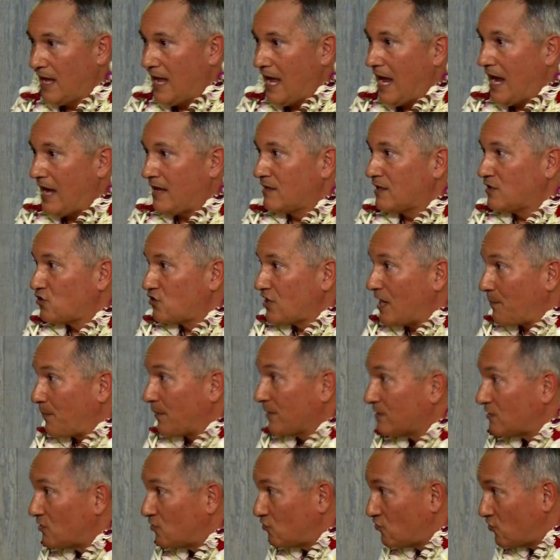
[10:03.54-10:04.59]
and the
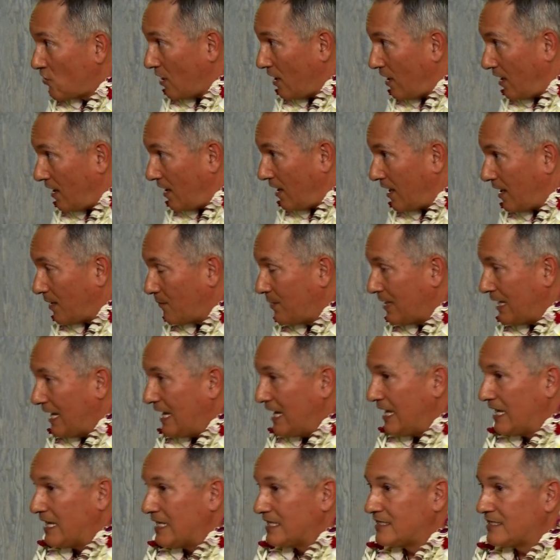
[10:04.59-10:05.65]
shepherd's job
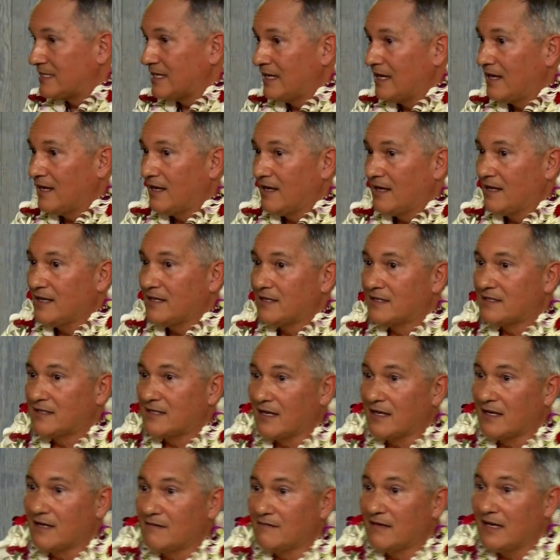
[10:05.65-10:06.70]
is
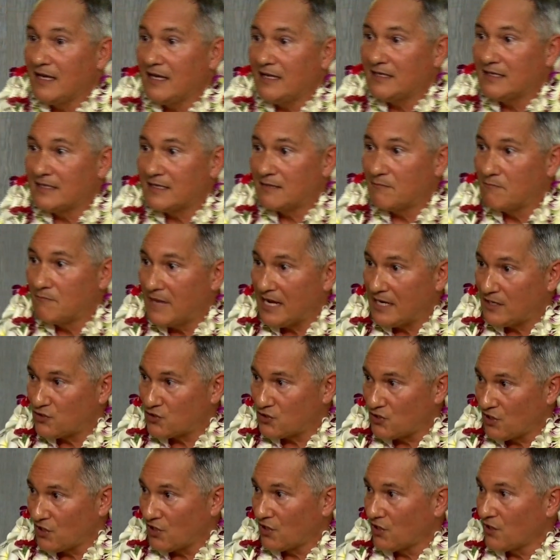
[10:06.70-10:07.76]
to make
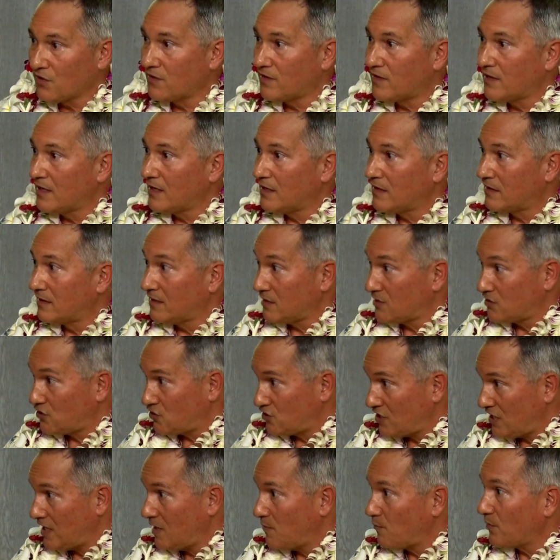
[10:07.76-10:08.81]
sure that the
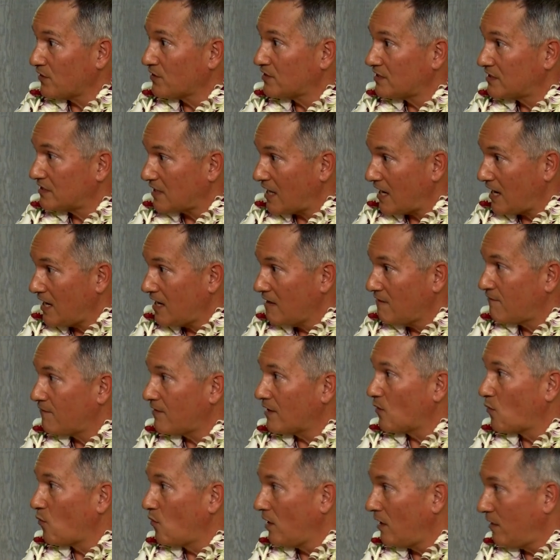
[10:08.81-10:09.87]
sheep are safe
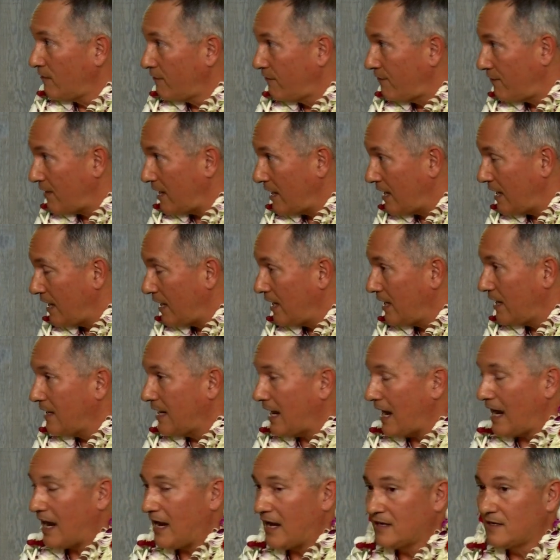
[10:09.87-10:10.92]
and well-fed
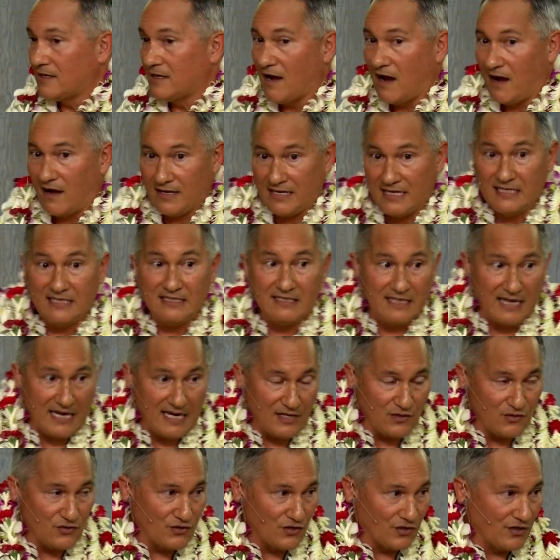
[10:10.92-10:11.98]
and not in
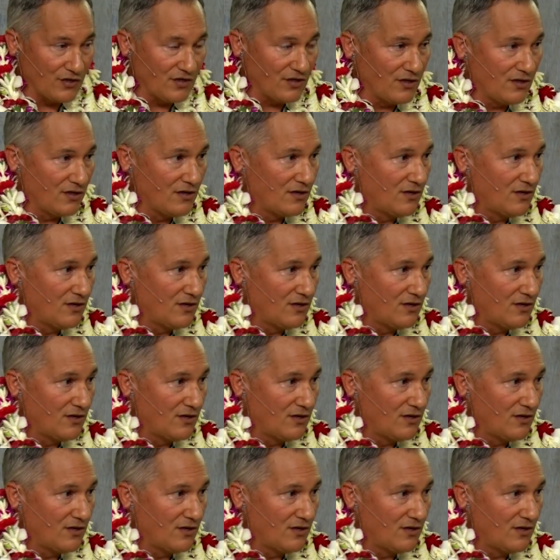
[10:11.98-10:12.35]
danger,